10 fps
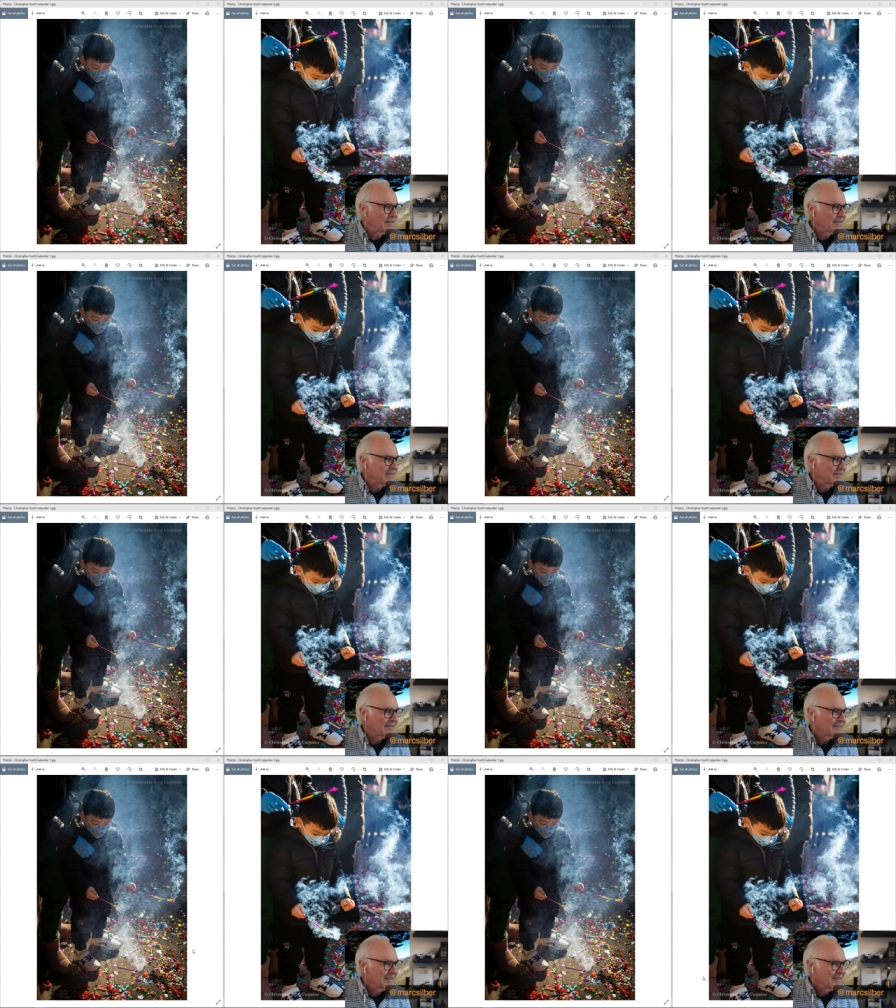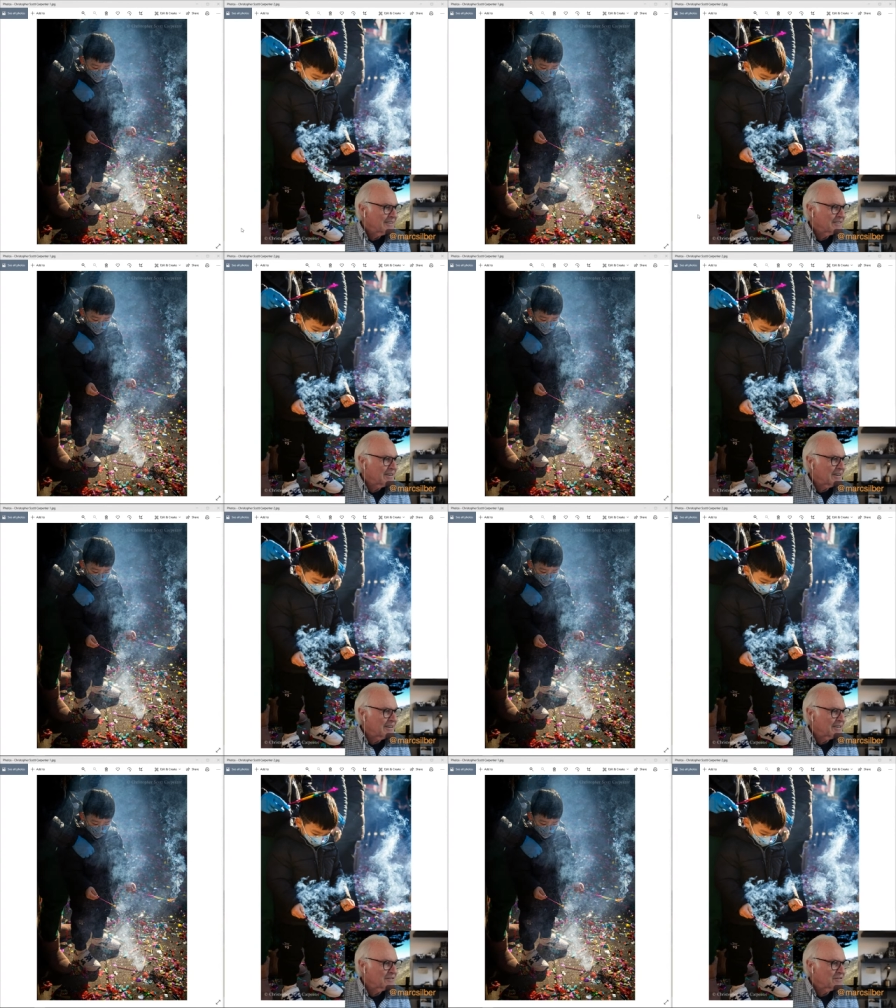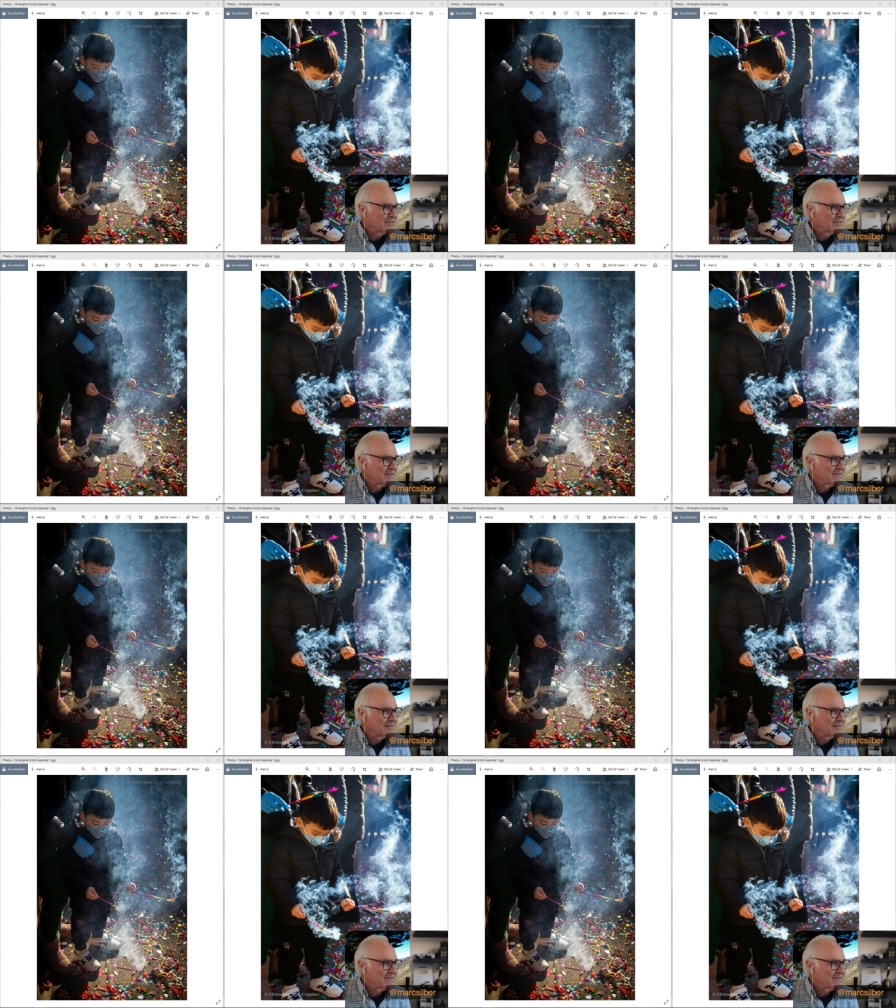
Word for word: the the Uggs.